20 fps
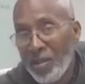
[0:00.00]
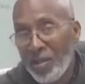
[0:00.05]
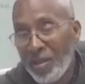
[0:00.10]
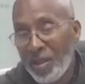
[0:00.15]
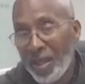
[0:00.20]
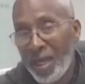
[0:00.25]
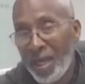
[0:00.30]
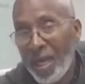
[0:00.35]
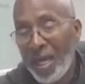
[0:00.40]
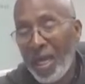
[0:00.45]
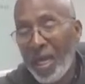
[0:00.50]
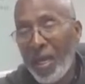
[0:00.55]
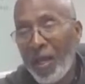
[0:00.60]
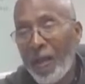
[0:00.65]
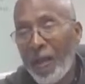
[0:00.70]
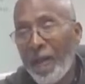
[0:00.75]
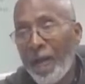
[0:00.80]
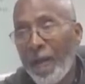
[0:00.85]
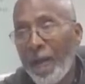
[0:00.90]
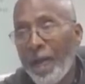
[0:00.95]

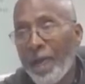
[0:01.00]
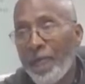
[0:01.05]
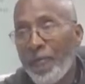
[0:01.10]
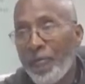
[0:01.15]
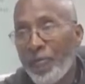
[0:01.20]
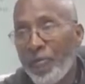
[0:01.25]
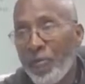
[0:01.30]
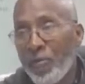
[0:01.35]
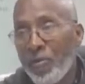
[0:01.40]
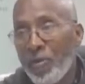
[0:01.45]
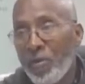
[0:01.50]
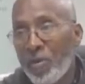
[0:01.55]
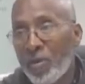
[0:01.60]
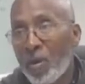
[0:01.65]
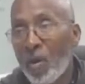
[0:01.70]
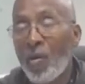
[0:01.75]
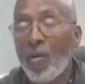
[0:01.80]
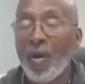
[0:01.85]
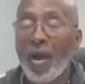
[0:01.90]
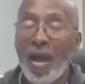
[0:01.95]
they
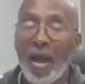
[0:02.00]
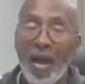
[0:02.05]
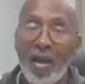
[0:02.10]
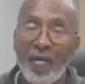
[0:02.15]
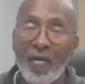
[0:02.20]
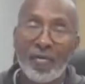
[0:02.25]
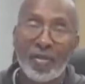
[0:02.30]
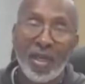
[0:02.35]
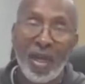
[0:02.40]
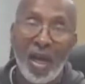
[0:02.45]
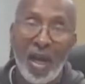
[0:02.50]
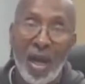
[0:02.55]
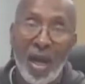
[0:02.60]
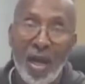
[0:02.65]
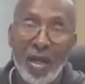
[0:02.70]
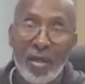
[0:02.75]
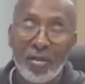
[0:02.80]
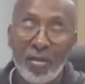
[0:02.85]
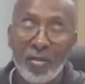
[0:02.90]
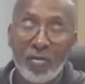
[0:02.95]
don't have
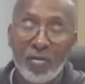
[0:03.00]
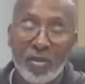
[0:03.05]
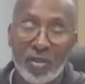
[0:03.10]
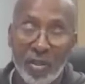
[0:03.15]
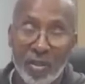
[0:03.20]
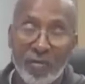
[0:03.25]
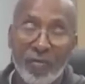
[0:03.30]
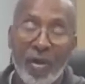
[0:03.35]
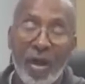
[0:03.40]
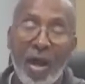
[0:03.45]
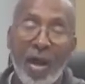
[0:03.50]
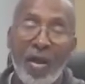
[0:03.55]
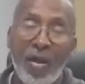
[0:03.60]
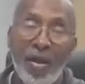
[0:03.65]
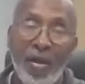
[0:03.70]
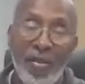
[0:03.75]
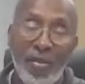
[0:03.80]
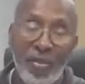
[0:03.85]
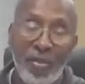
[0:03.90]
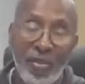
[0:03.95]
time to sit around
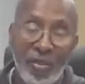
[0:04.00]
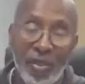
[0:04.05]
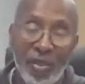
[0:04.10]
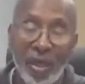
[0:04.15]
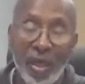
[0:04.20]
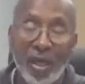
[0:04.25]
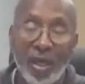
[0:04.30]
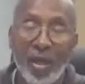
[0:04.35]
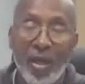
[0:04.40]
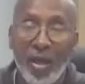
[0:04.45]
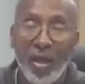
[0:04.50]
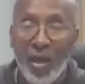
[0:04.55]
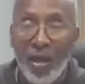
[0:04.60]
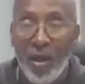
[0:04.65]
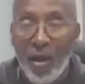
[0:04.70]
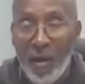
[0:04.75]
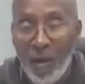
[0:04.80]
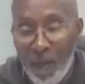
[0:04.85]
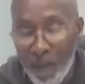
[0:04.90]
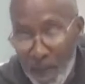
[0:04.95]
and think
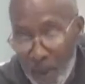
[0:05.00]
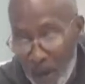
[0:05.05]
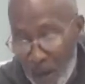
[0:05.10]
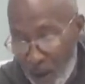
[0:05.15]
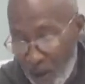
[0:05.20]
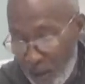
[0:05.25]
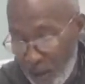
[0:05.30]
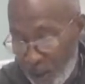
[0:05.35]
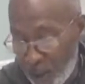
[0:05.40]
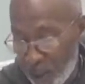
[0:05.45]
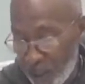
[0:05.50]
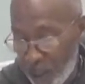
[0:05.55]
about